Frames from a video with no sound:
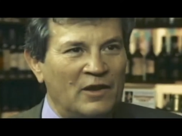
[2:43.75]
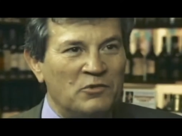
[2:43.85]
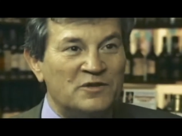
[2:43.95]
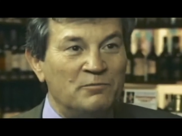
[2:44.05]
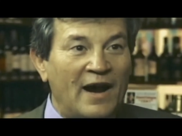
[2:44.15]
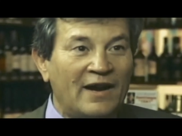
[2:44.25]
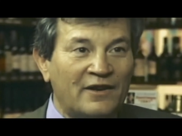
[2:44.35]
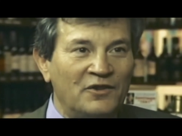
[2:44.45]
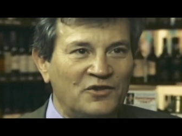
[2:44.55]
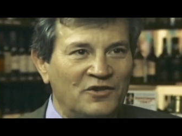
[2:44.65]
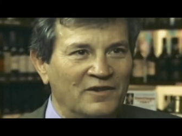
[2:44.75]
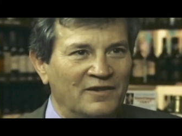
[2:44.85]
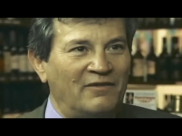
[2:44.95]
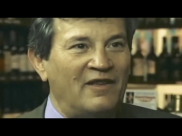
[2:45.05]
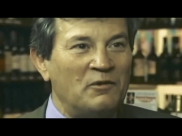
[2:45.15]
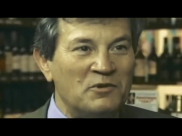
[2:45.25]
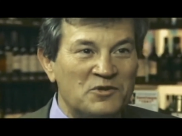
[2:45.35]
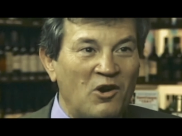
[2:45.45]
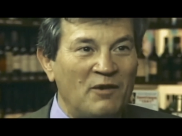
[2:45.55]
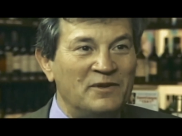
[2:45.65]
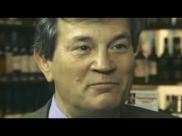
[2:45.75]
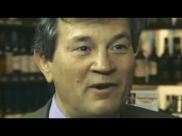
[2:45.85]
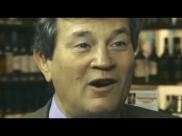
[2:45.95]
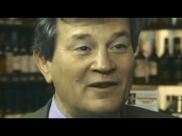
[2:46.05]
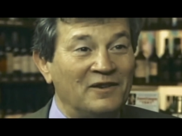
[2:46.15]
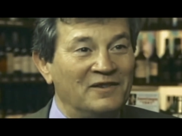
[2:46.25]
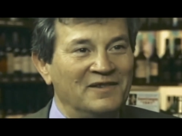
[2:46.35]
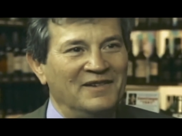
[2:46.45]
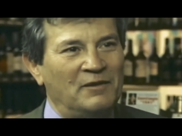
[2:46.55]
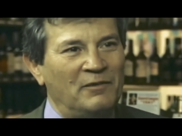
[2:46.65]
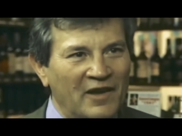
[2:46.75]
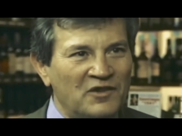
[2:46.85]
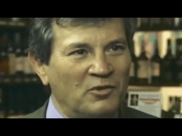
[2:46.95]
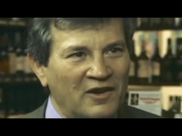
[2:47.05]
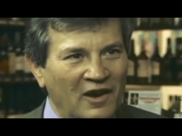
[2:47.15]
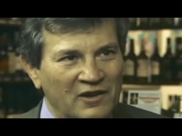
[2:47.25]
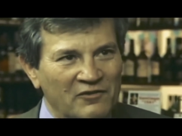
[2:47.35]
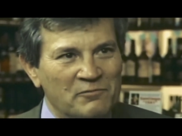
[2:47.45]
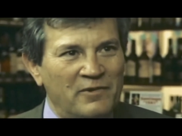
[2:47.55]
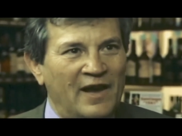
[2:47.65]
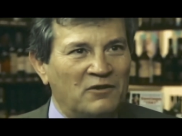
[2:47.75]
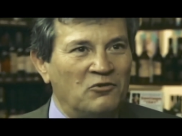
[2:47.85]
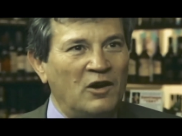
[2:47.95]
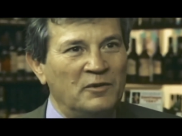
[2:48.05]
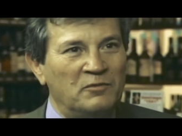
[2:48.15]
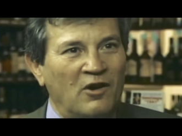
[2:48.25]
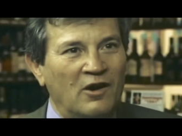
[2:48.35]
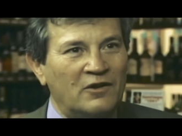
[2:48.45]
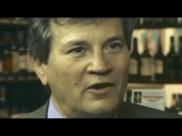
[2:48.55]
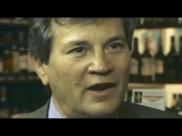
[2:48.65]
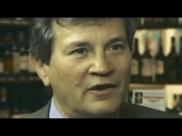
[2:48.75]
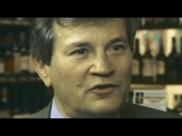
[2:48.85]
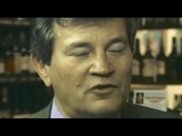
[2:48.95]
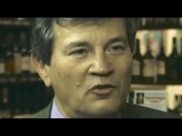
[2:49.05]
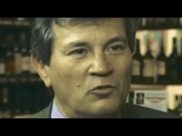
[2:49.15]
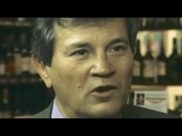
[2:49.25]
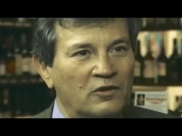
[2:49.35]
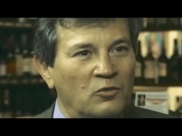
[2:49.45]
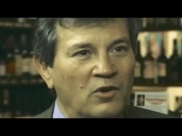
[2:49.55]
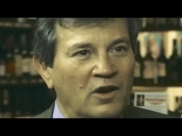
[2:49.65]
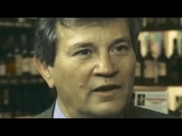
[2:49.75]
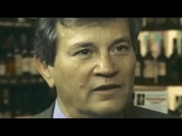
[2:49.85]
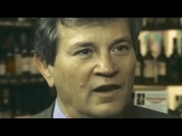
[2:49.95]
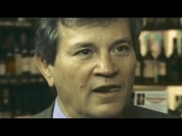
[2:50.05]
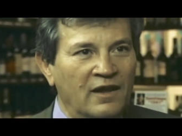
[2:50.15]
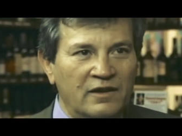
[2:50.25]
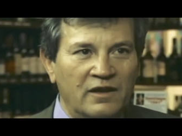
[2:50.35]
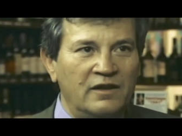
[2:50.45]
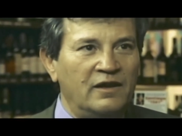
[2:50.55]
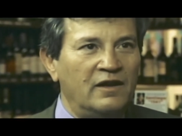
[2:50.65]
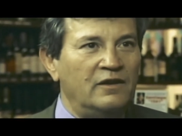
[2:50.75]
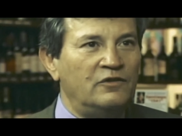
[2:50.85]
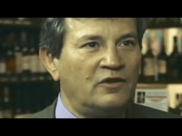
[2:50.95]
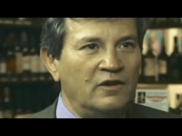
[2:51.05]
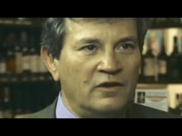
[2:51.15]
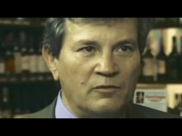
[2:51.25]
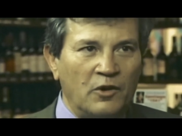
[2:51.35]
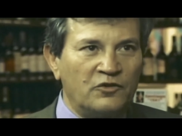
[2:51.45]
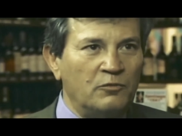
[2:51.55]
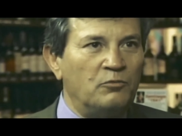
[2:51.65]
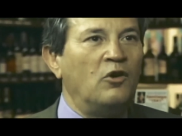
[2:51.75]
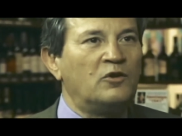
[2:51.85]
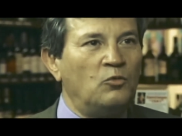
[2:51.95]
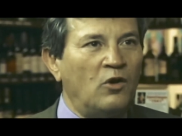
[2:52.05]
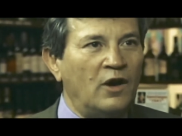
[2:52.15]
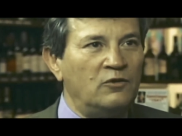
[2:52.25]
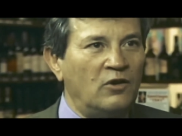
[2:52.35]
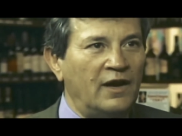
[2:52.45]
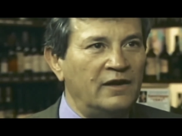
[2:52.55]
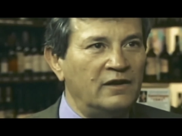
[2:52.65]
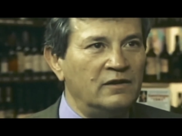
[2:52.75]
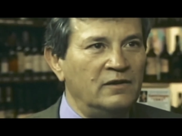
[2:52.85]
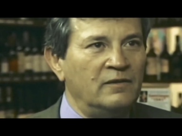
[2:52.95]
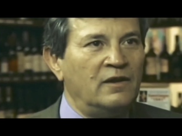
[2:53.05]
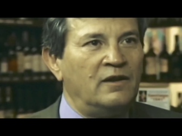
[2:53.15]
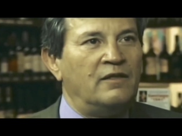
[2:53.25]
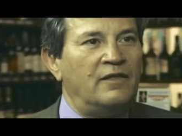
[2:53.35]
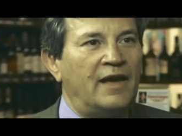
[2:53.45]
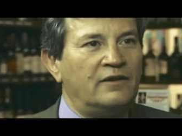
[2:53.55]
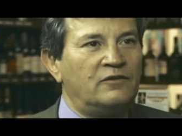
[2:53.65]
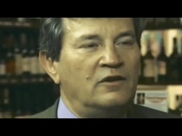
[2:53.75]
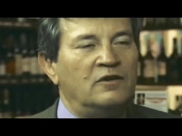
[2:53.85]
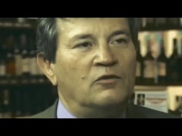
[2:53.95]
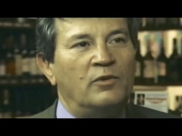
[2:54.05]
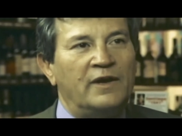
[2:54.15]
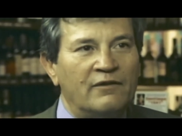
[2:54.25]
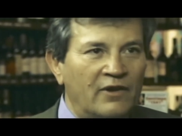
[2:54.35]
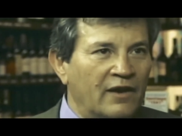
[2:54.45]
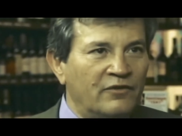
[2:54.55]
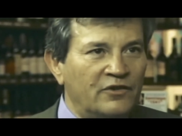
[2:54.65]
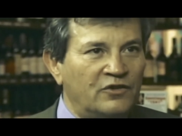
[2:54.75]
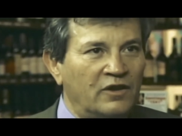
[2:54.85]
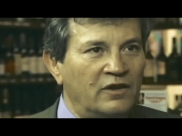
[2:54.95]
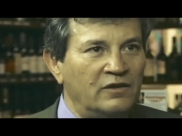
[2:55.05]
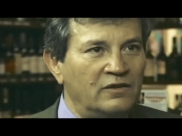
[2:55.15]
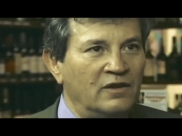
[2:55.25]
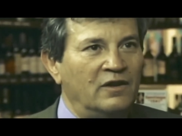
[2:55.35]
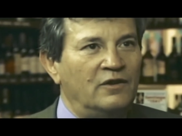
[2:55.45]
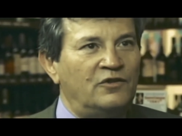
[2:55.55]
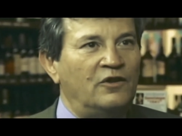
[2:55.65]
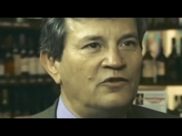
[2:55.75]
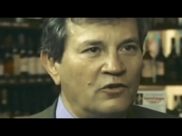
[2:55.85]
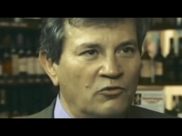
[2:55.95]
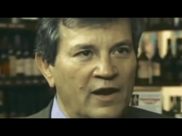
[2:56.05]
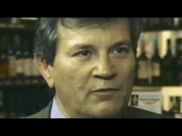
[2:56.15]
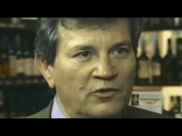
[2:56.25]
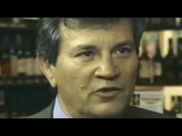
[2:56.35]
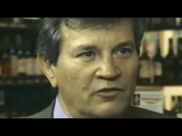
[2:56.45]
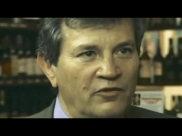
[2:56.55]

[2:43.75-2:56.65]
There was Bacchus, and then there was Robert Parker. I mean, that's what kind of impact Robert Parker has to the world of wine. He is the most important wine writer that we have ever seen since the grape was